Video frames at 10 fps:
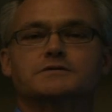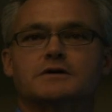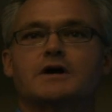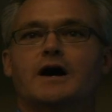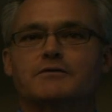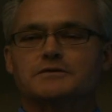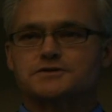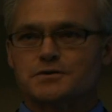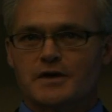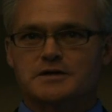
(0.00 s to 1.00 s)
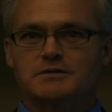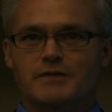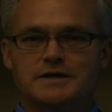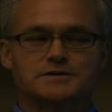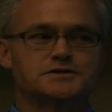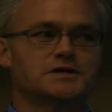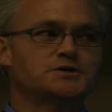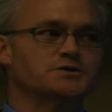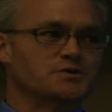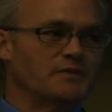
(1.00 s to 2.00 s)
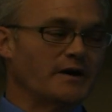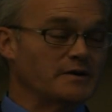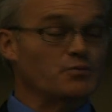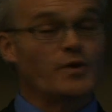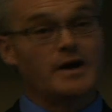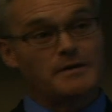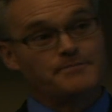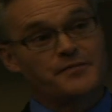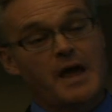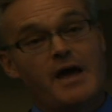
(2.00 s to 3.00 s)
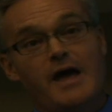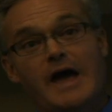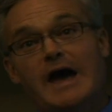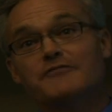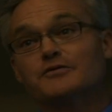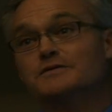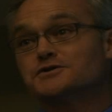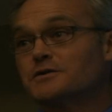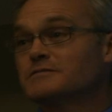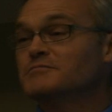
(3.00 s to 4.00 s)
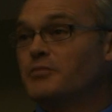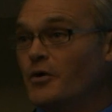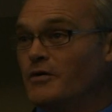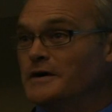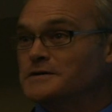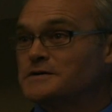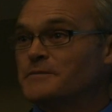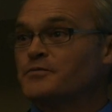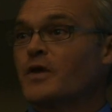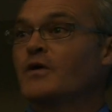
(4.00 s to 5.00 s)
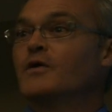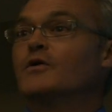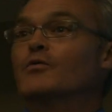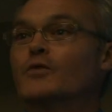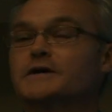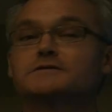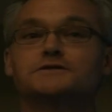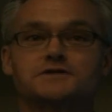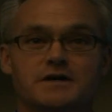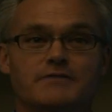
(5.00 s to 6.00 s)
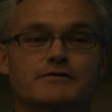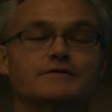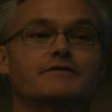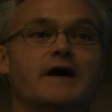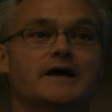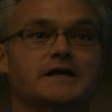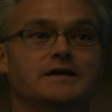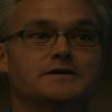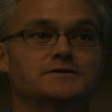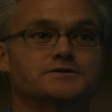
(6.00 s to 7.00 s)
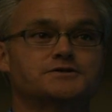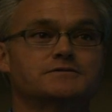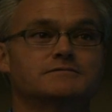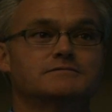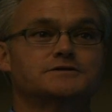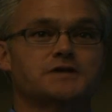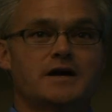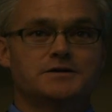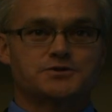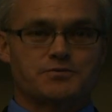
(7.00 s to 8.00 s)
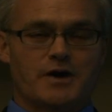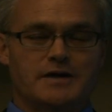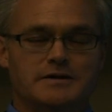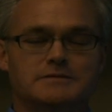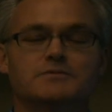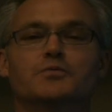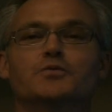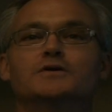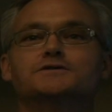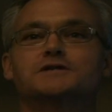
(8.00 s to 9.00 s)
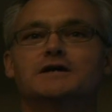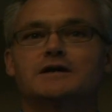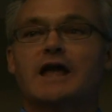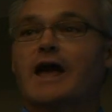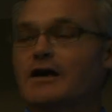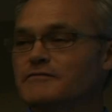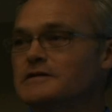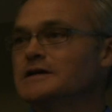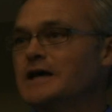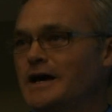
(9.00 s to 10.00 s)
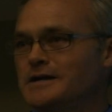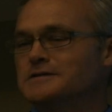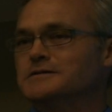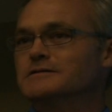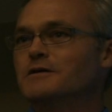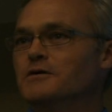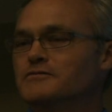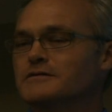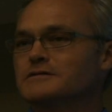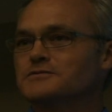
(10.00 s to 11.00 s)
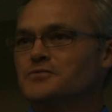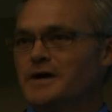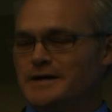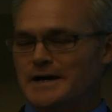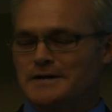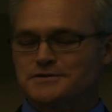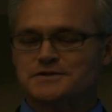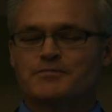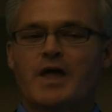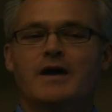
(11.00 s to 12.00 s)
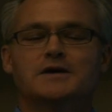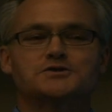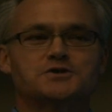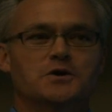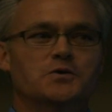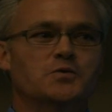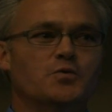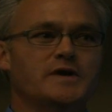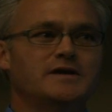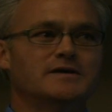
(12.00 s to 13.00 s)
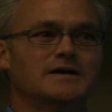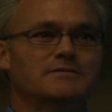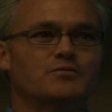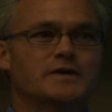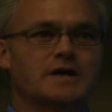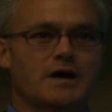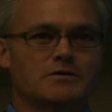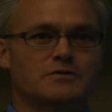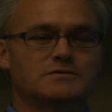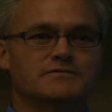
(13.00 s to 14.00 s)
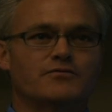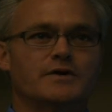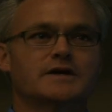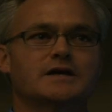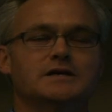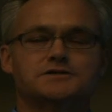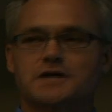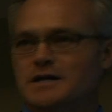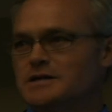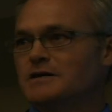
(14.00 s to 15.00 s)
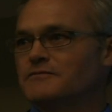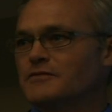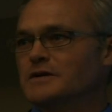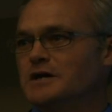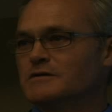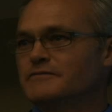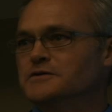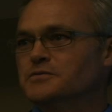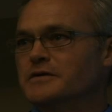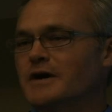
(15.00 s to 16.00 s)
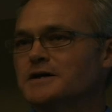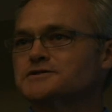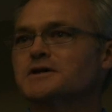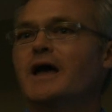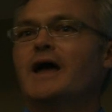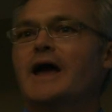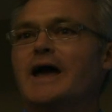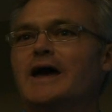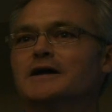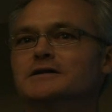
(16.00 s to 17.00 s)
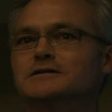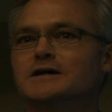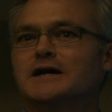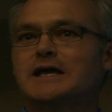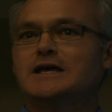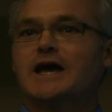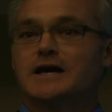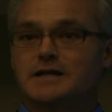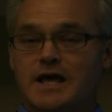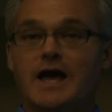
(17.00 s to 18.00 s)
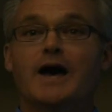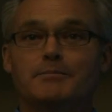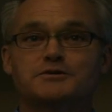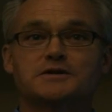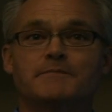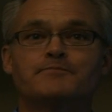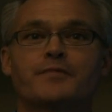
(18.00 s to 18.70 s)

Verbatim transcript: to the Congress so they can make decisions about it. Well, after a certain point, Rick discovered that his science writing was getting heavily edited over at the White House. So we, uh, we got a hold of Rick. He sat down for an interview with us, and uh, he had kept